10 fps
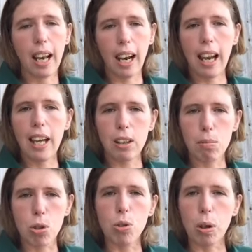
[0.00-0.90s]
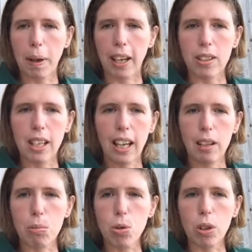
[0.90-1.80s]
and let them talk about it,
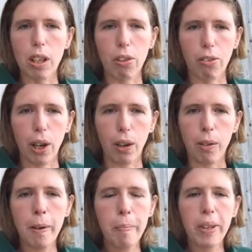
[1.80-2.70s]
let them talk it through,